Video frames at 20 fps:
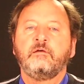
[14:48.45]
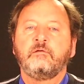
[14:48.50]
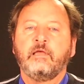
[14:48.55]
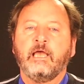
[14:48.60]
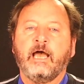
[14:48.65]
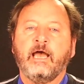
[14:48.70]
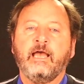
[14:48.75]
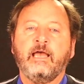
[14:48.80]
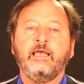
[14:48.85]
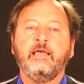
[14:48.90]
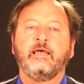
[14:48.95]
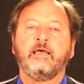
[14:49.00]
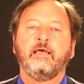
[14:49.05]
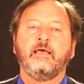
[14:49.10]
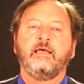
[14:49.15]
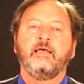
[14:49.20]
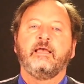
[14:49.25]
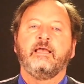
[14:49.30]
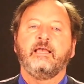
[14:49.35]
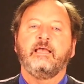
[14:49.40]
Okay,
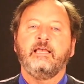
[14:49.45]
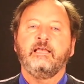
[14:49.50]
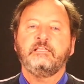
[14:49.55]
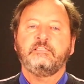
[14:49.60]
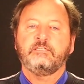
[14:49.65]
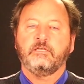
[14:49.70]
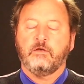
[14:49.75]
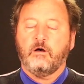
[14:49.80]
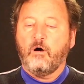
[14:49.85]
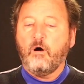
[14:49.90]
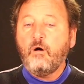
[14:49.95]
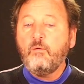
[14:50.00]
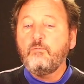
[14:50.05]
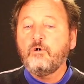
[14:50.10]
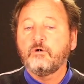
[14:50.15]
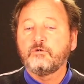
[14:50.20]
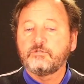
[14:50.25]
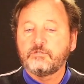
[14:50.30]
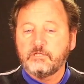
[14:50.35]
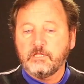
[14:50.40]
it's
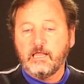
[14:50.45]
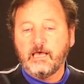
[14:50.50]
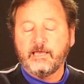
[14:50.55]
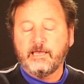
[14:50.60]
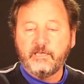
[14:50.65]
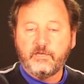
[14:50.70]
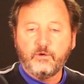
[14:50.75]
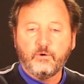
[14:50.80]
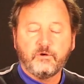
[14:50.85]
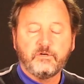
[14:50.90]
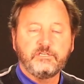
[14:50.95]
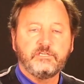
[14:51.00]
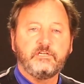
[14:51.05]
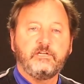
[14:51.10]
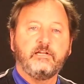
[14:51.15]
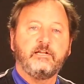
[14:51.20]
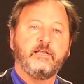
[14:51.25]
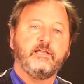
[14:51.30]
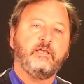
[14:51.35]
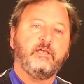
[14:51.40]
almost like your
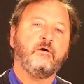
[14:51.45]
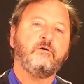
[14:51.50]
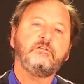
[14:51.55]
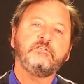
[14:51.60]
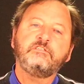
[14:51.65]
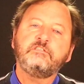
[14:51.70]
genetic code.